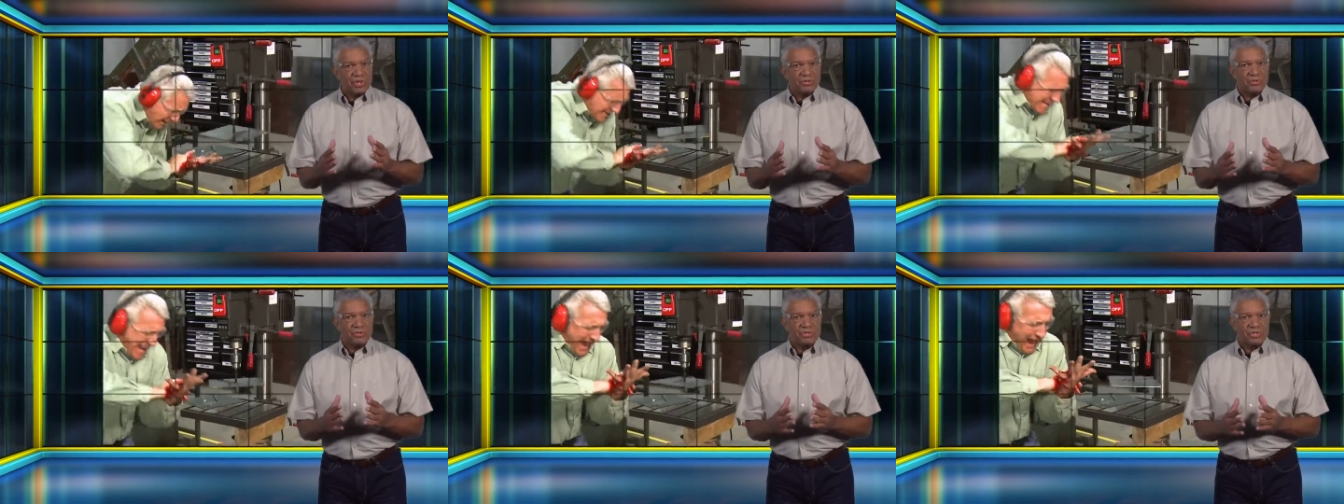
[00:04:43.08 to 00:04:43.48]

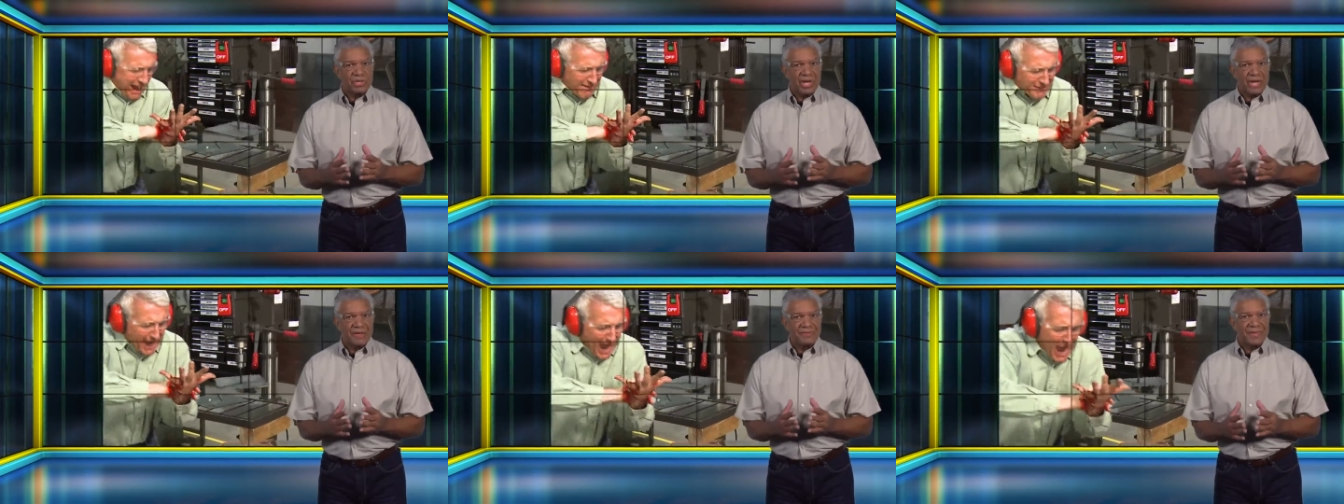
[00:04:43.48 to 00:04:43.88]

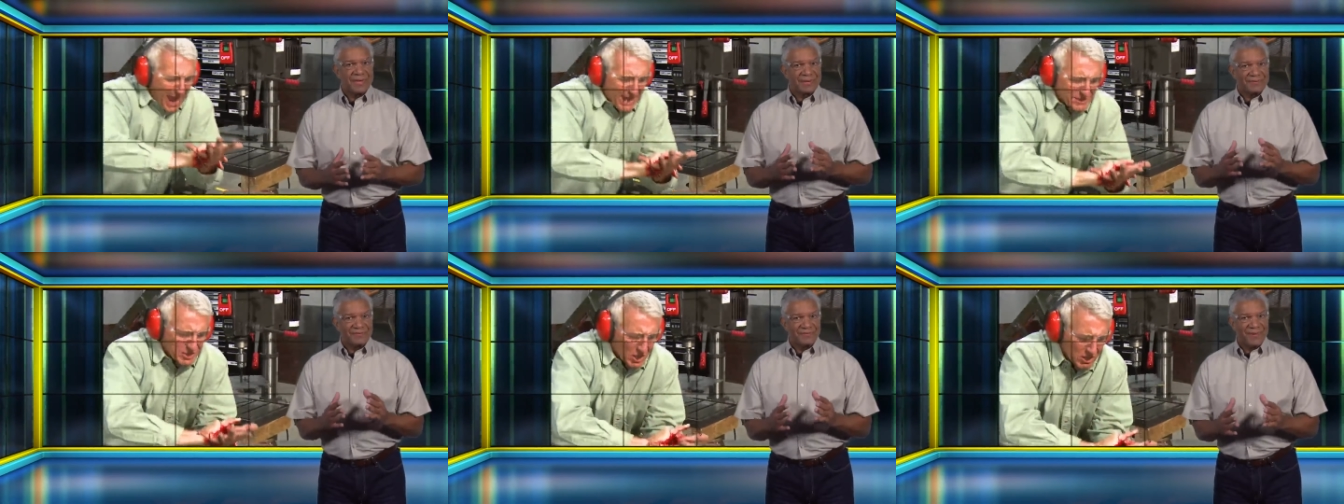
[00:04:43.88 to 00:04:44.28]
understand
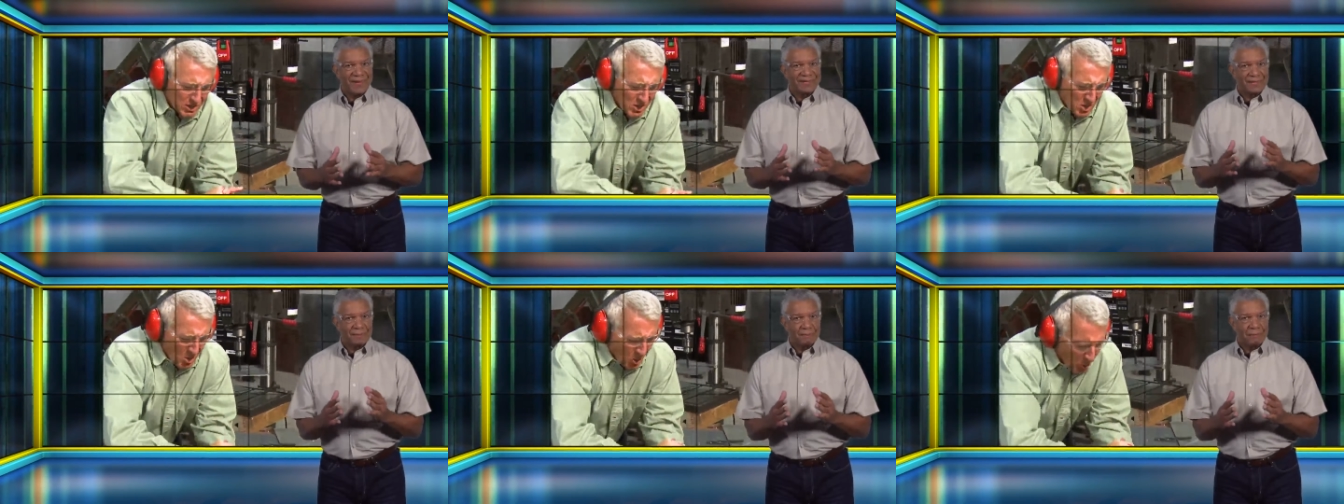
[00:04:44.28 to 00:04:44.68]
that
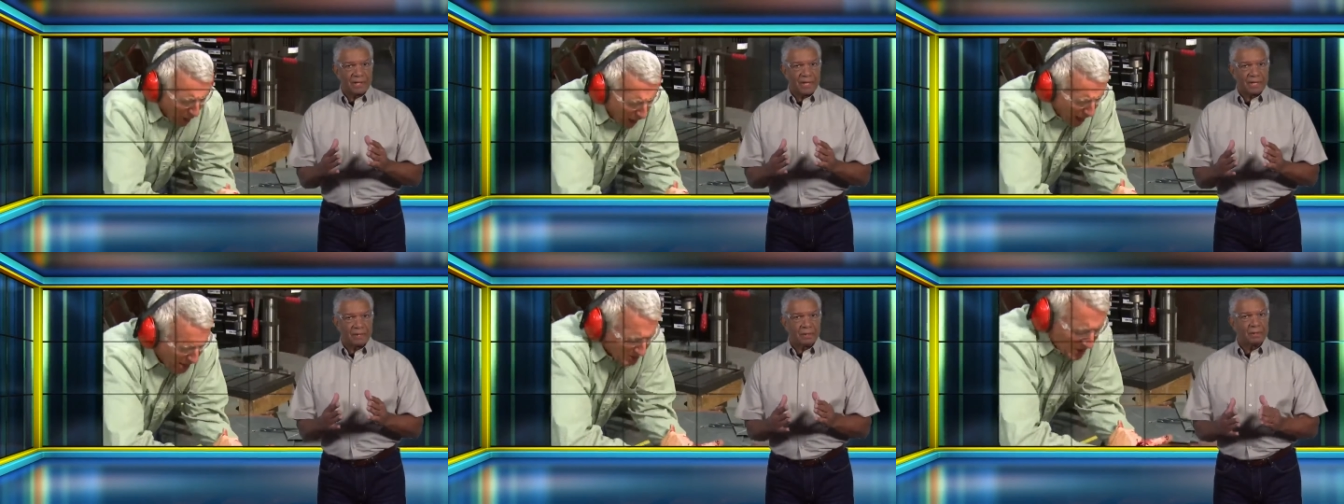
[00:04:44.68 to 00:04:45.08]
infected
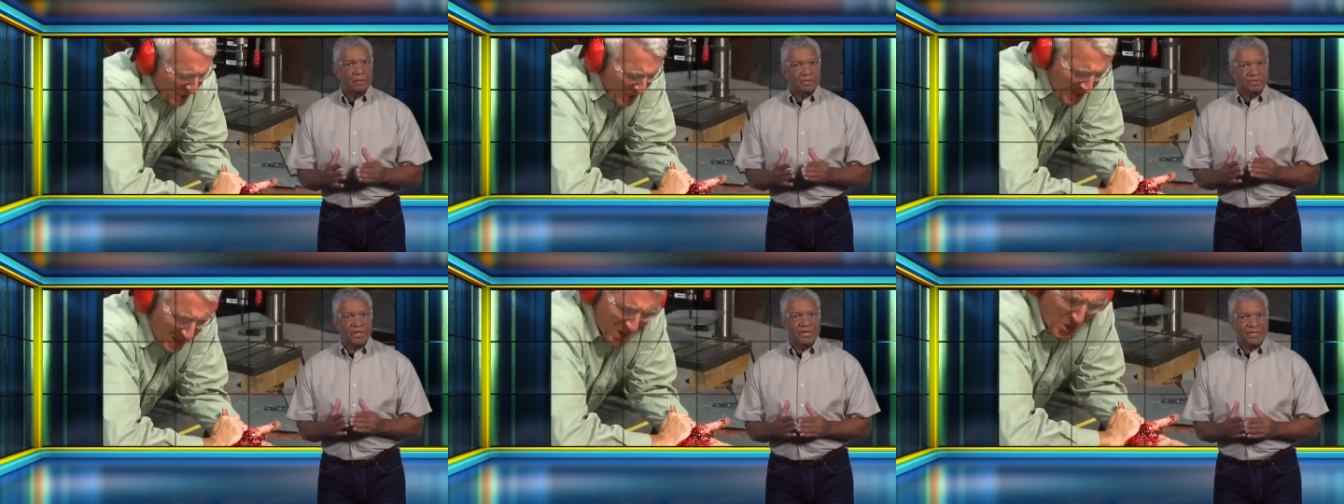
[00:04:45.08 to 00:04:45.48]
blood
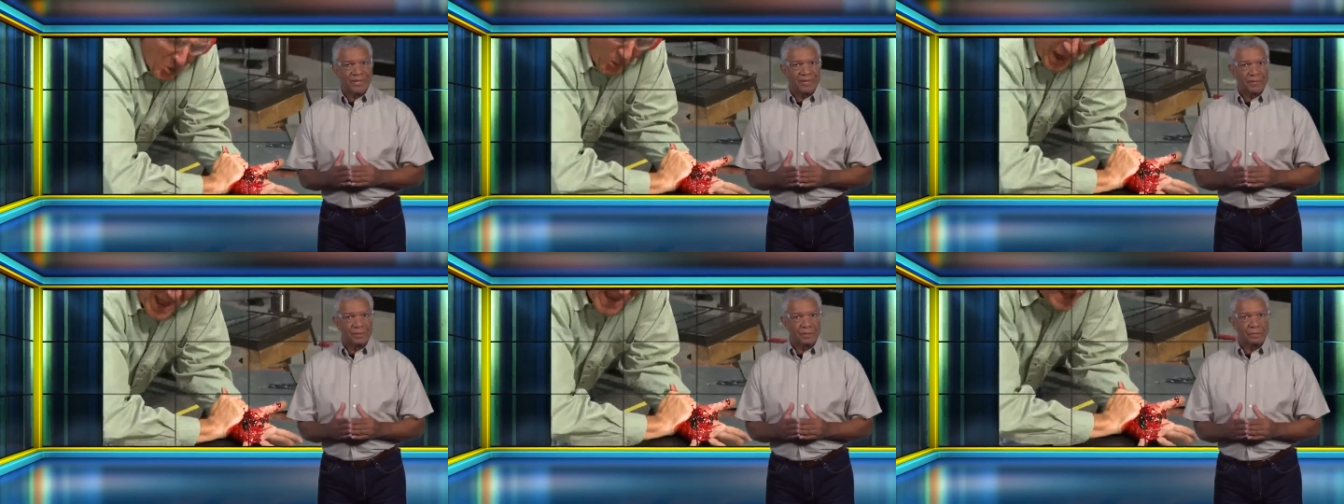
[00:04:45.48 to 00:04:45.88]
looks
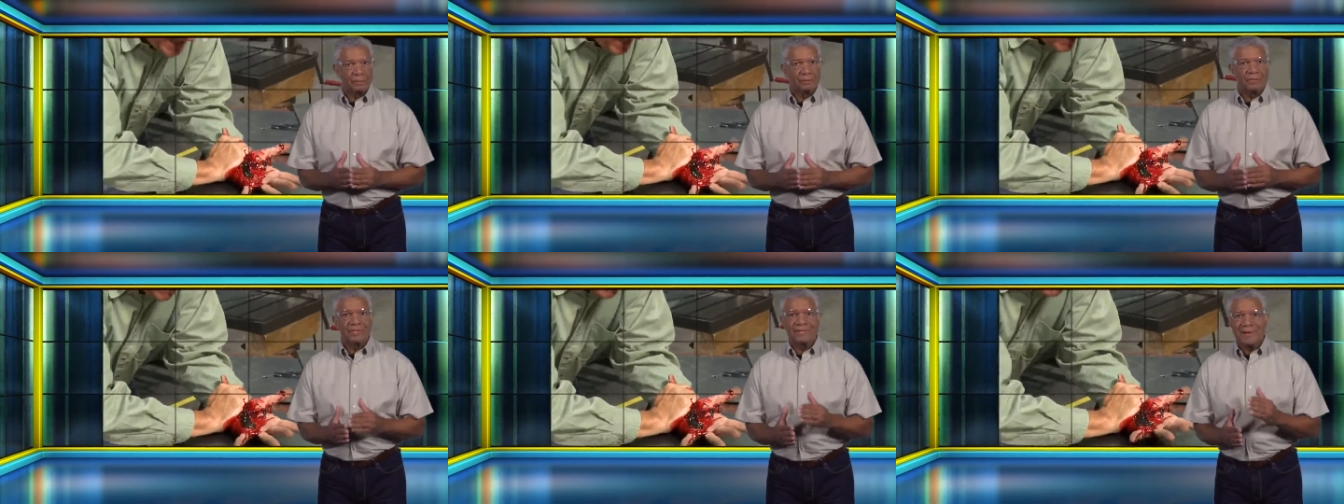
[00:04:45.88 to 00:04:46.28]
identical
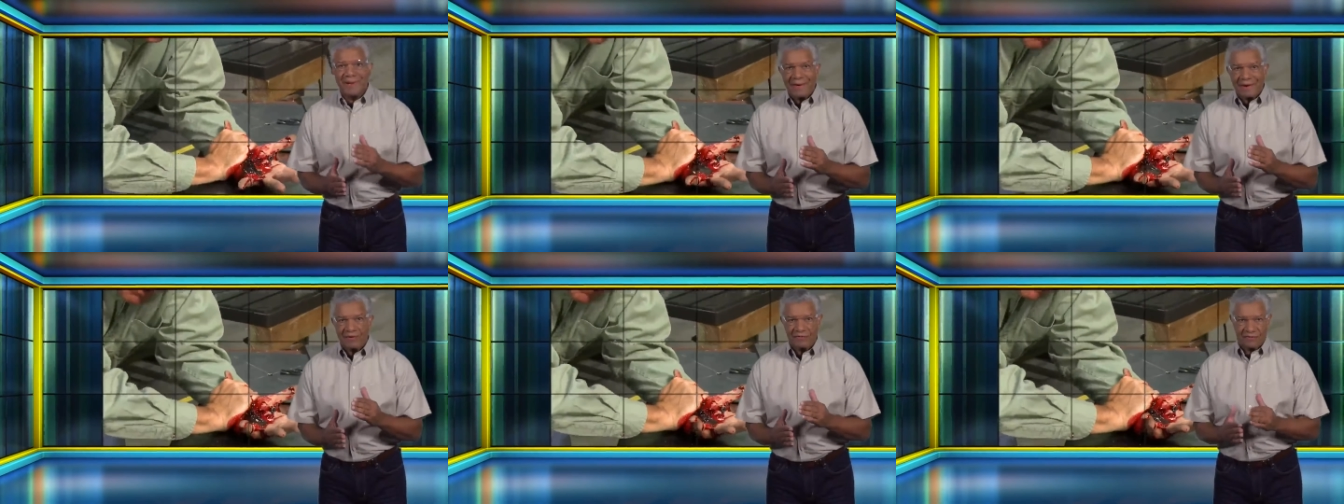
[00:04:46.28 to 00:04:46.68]
to
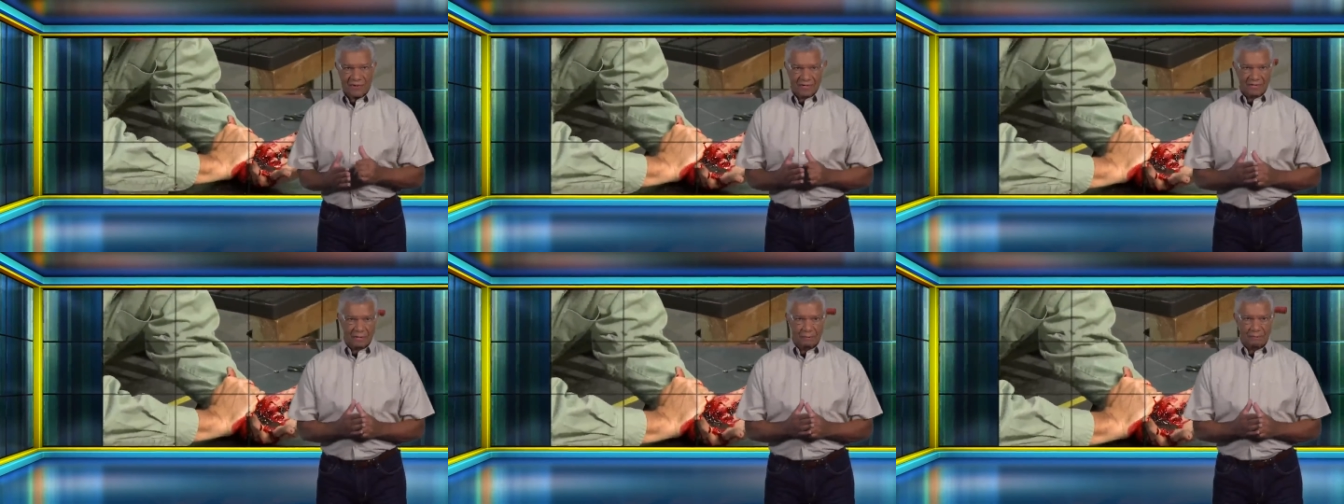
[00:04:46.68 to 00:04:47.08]

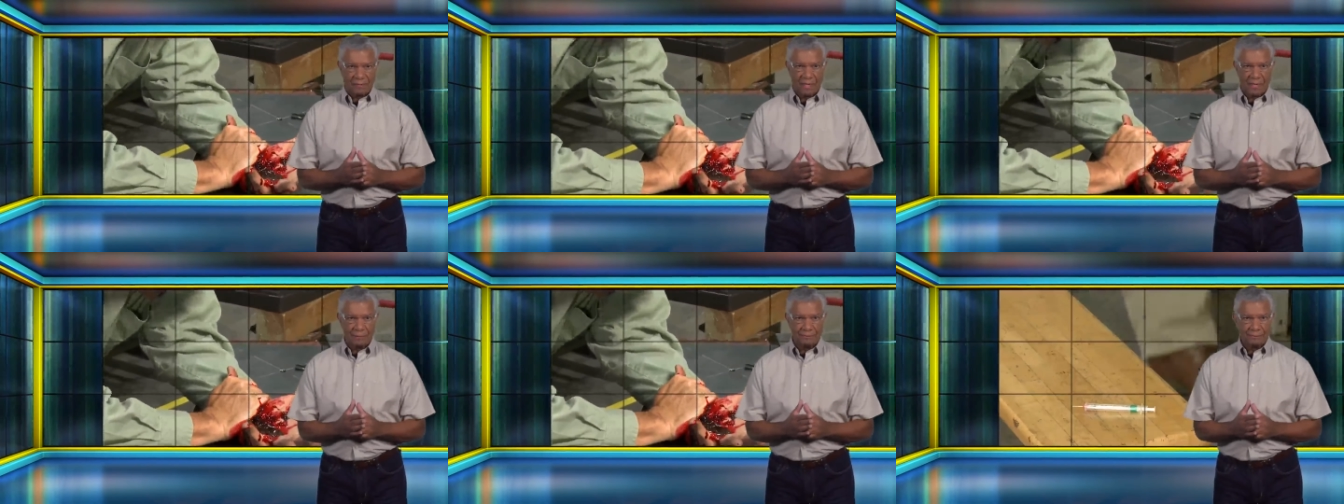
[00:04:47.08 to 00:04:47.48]
non-infected
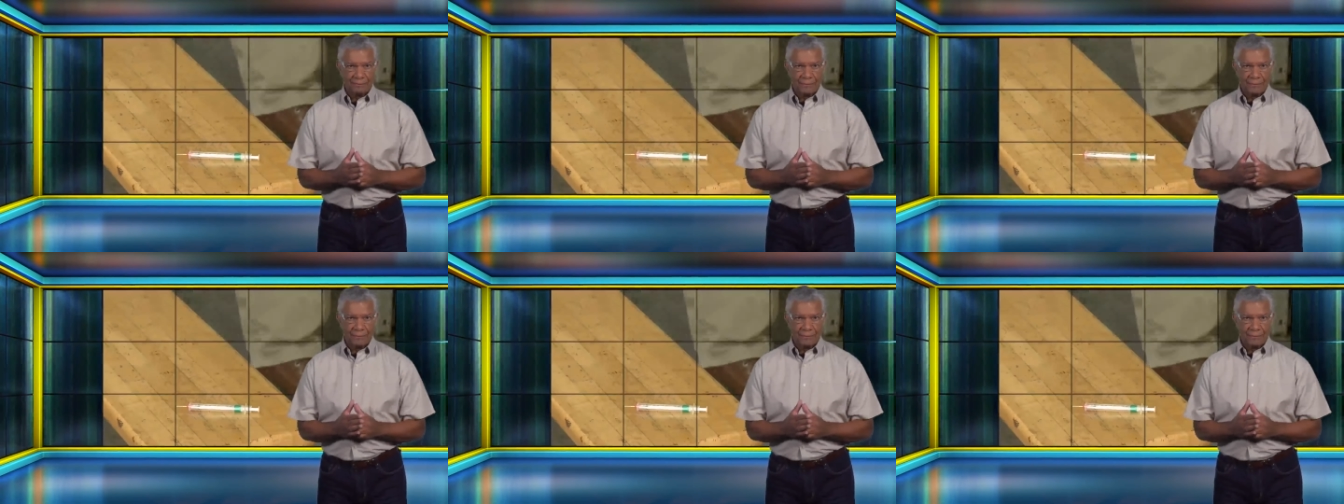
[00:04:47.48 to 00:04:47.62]
blood,